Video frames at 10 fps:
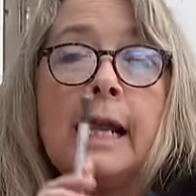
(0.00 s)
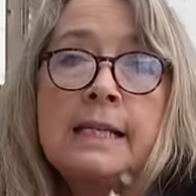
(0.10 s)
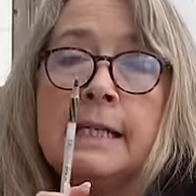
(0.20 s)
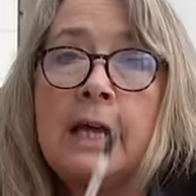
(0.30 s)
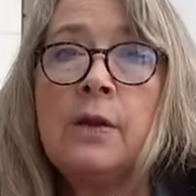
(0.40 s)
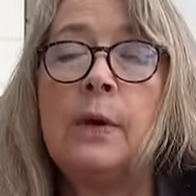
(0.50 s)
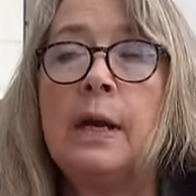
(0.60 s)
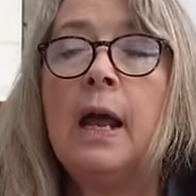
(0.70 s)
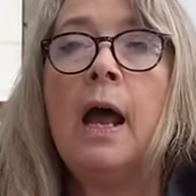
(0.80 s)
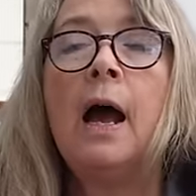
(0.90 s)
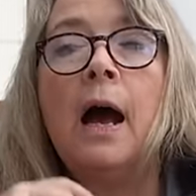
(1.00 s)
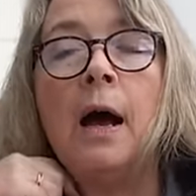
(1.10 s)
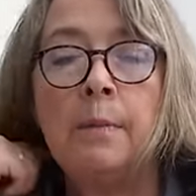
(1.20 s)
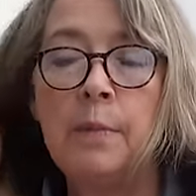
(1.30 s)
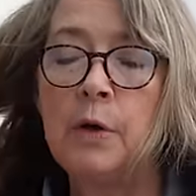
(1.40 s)
That's another one.
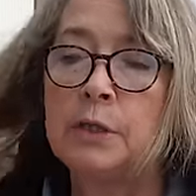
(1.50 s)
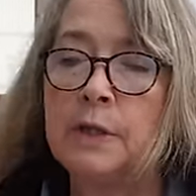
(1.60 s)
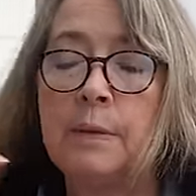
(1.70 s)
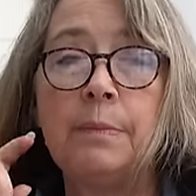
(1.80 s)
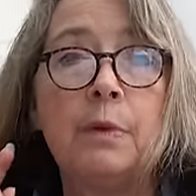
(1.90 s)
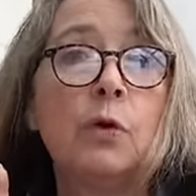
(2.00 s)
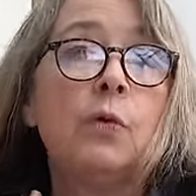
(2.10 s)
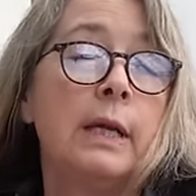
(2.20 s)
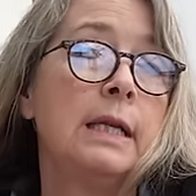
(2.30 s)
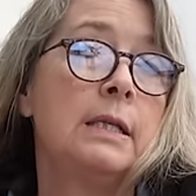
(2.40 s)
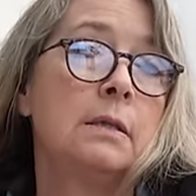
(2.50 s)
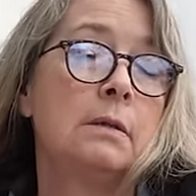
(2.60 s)
Um, most of the milkweeds.